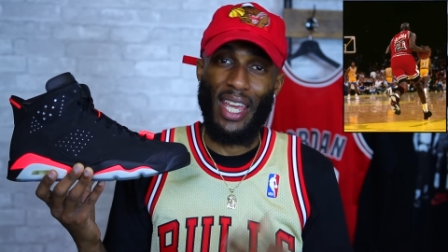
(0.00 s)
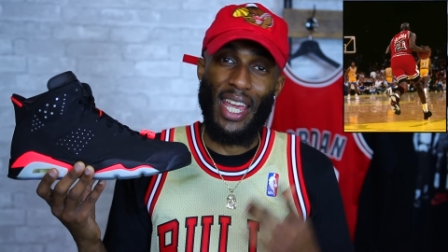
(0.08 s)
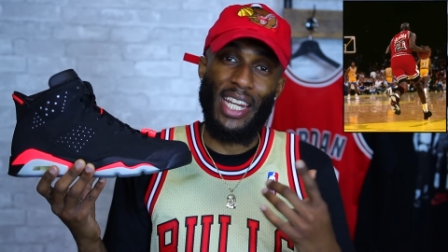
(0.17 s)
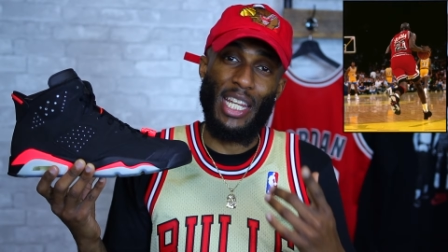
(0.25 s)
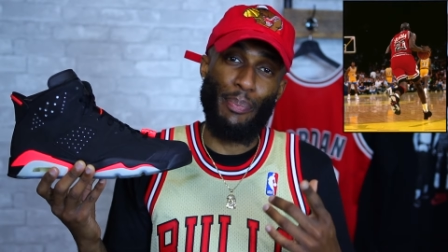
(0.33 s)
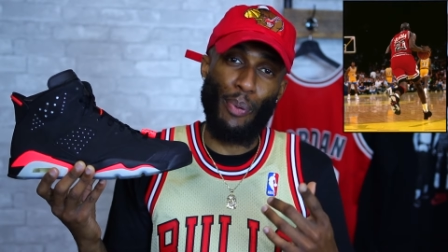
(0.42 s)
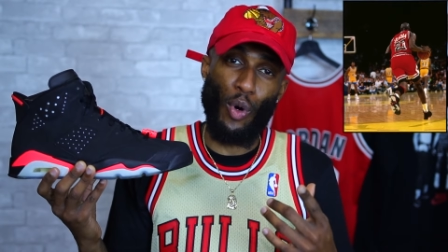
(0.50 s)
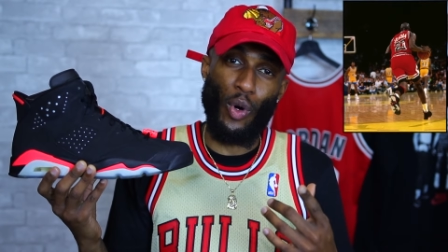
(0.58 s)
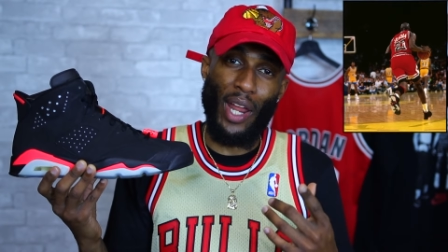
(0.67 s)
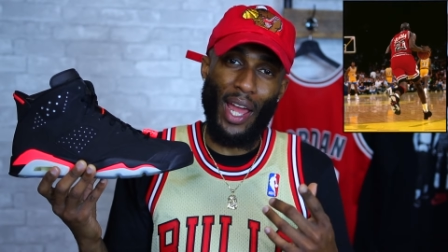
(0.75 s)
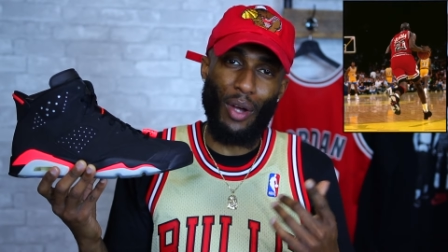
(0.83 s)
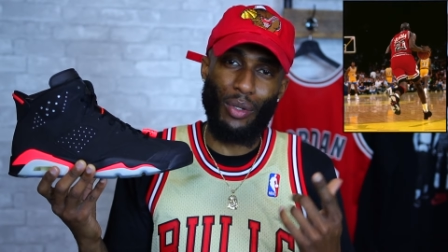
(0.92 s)
And he
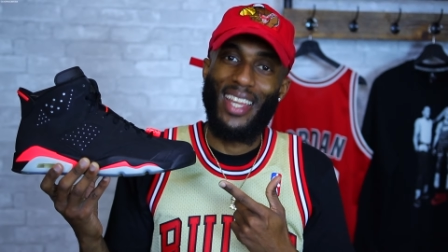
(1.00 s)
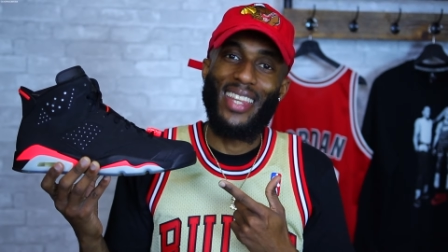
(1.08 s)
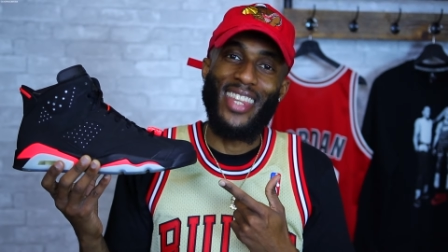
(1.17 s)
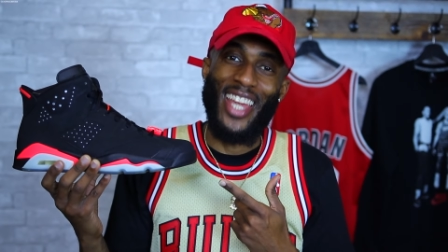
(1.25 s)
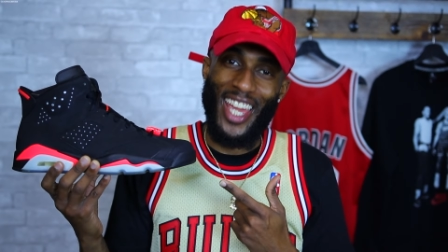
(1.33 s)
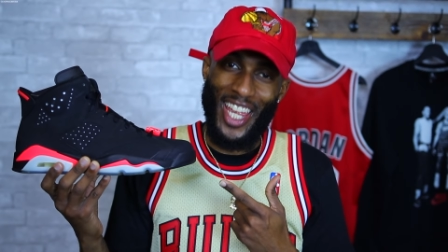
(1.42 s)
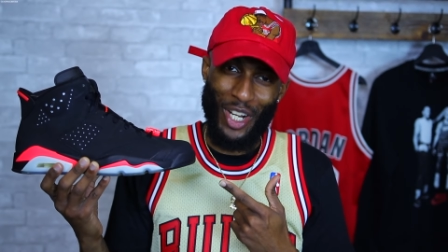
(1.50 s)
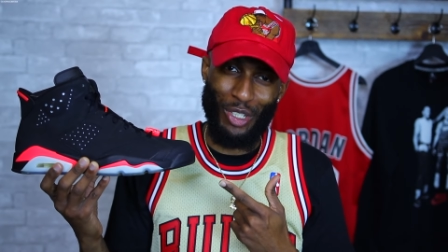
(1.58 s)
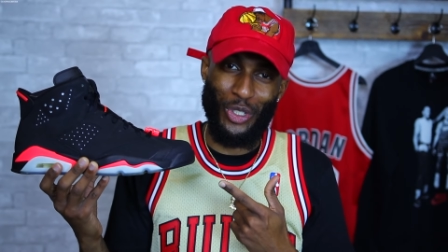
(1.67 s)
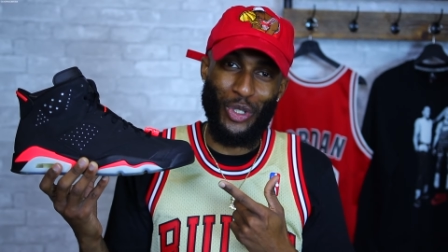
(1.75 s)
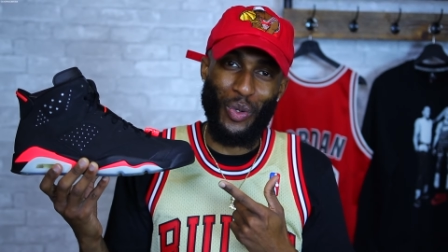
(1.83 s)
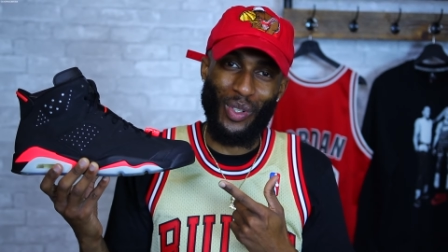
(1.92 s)
pulled out the Air
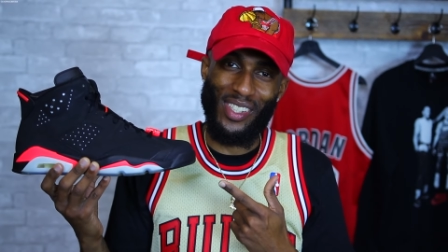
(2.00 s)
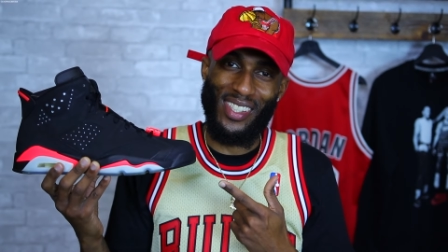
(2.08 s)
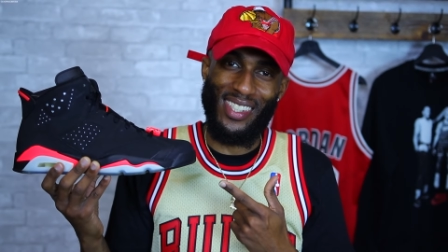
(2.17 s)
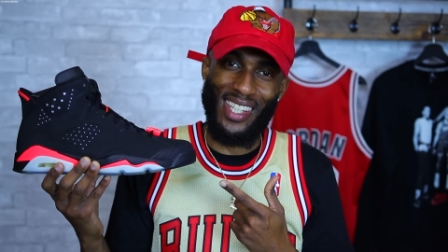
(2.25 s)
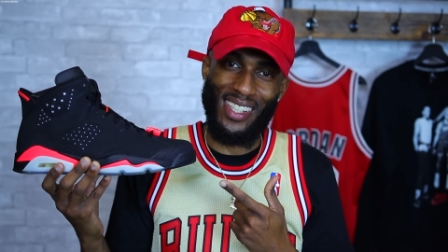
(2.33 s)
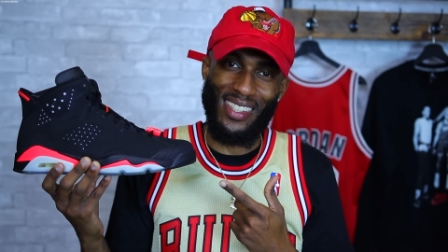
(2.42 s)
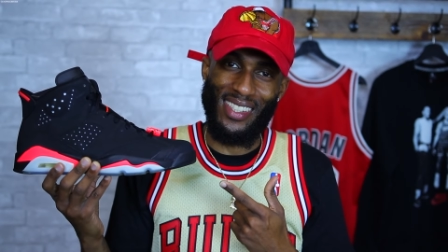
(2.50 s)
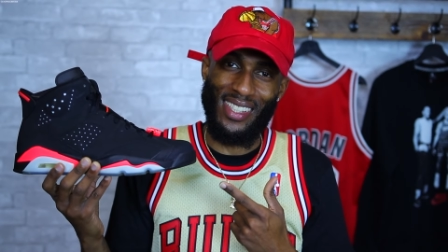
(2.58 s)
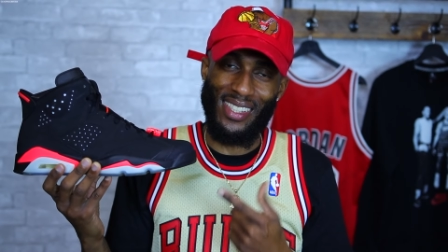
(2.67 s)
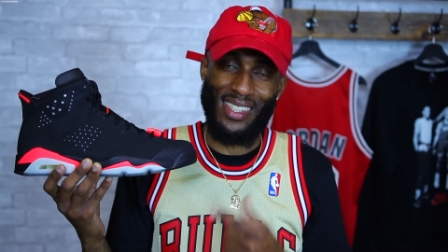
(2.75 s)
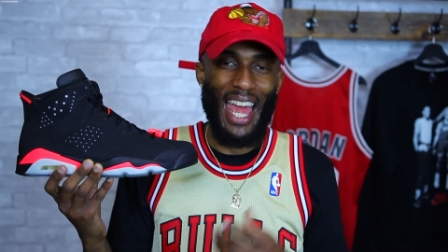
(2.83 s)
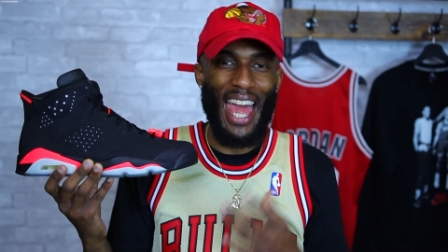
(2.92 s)
Jordan
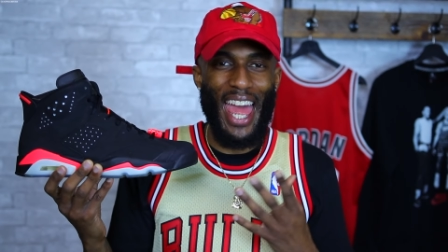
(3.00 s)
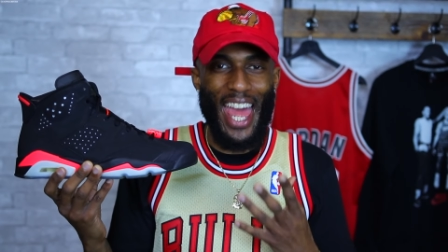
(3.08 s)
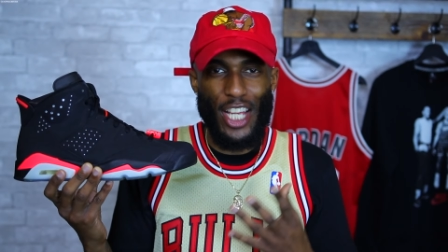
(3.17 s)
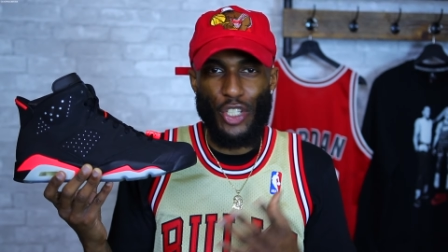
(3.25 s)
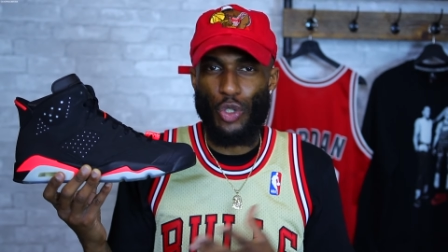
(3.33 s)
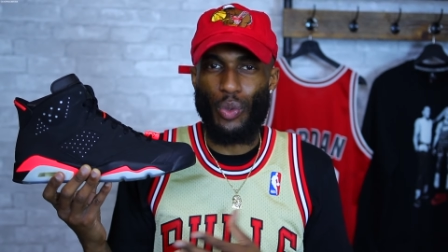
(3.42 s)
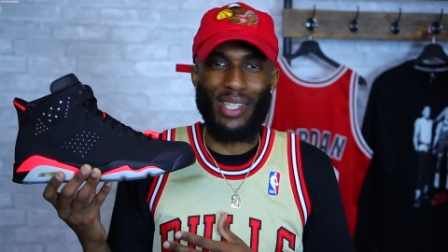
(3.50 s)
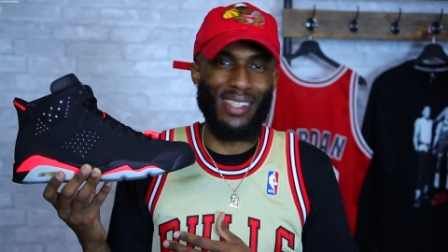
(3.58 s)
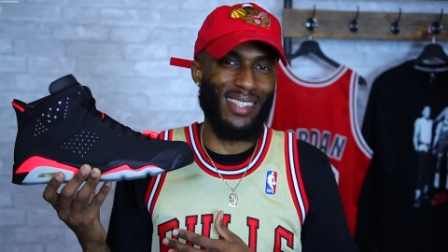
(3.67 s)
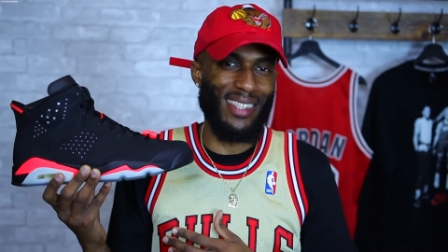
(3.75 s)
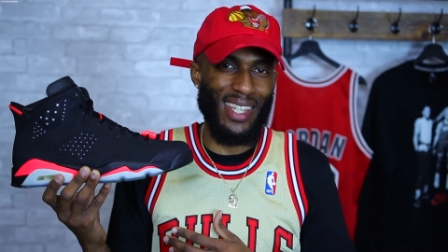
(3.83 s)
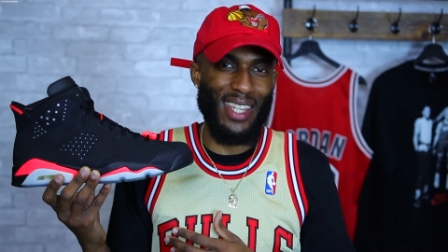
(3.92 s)
6s as you can
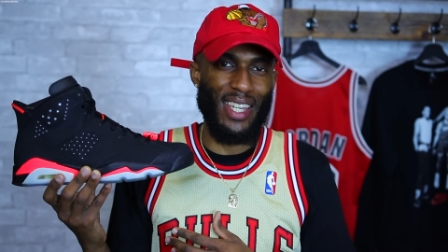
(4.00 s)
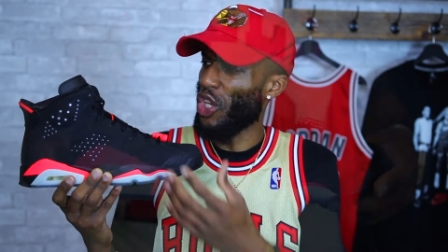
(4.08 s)
see,